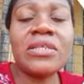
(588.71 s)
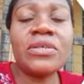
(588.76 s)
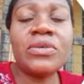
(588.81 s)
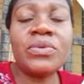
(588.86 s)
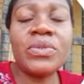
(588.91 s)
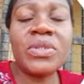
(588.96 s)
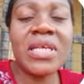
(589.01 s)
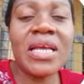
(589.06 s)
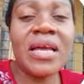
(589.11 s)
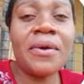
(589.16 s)

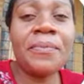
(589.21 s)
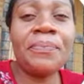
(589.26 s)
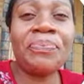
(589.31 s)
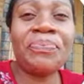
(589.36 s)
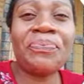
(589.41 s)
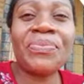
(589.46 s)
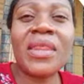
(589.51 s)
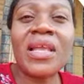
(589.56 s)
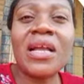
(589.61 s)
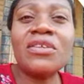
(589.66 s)
You say
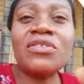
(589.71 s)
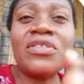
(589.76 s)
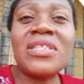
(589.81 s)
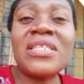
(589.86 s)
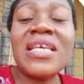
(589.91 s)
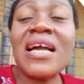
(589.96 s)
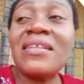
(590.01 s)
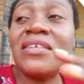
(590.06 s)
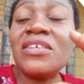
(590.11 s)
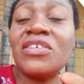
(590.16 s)

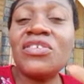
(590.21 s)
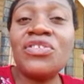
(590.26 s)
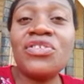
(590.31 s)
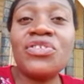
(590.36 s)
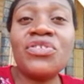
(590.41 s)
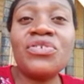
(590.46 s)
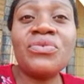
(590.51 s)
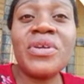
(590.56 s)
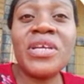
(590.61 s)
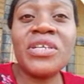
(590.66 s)
sand is
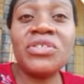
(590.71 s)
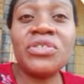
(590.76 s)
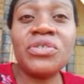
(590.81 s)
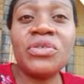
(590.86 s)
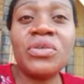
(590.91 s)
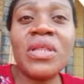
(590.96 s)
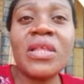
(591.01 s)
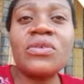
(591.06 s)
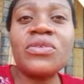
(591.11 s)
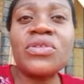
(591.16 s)

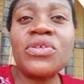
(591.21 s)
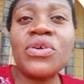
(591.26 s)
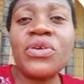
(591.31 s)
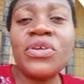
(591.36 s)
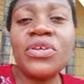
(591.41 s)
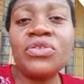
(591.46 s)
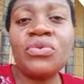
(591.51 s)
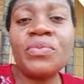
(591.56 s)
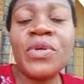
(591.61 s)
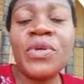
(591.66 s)
2:, so
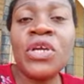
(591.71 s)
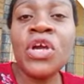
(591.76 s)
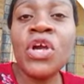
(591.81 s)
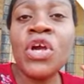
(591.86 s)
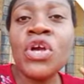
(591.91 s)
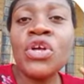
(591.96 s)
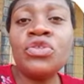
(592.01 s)
it will be